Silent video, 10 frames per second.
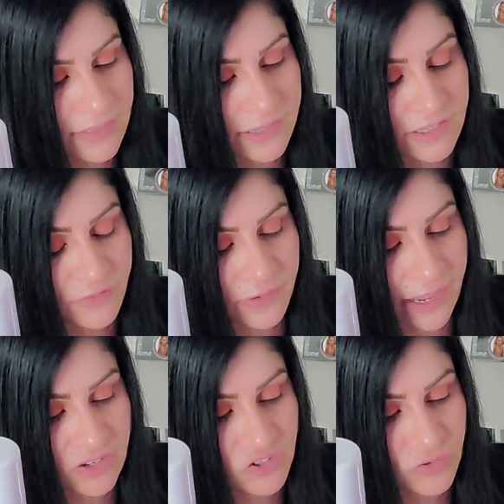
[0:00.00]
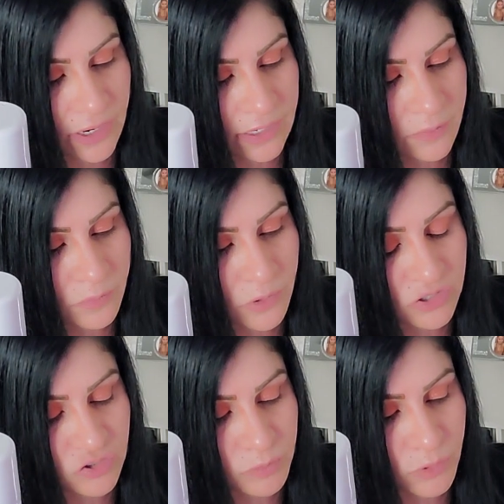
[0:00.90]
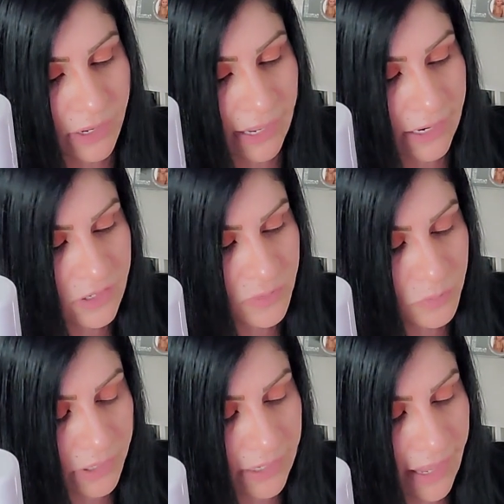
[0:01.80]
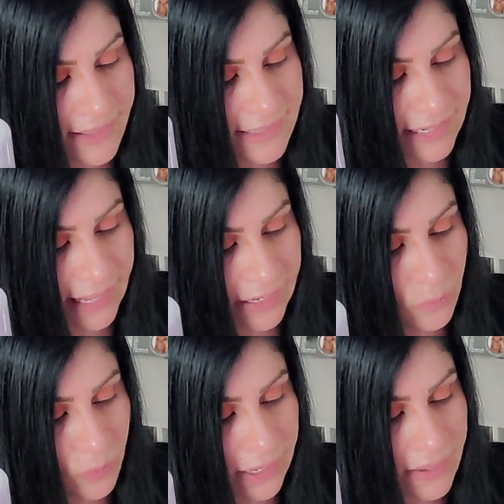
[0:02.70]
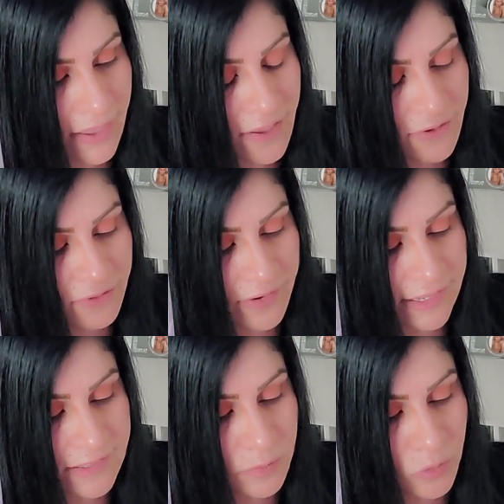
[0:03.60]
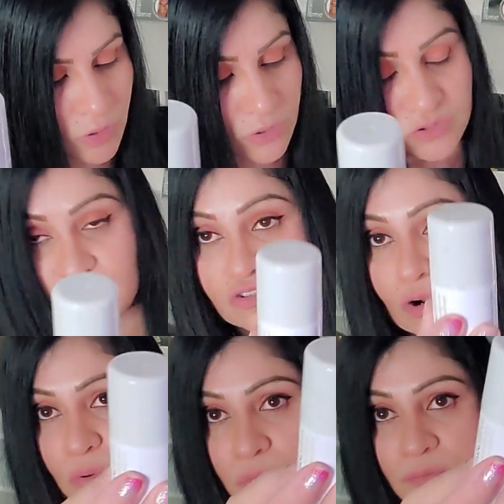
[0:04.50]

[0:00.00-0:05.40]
This flash dry brushable hairspray has lightweight, flexible control.